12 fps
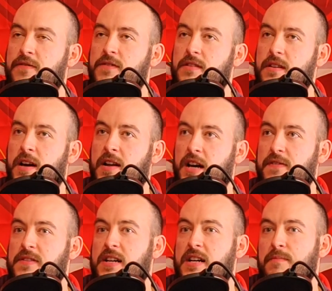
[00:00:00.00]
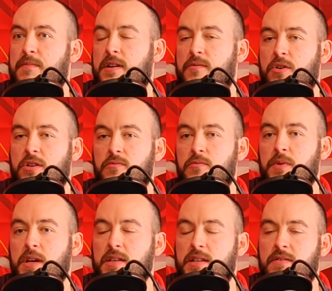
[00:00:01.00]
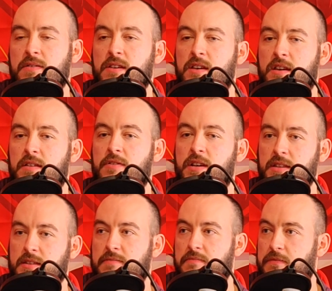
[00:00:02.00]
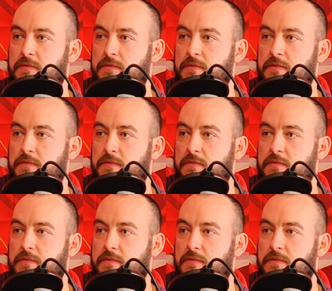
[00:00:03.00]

after at half time, I watched it with mates, and I was like, right,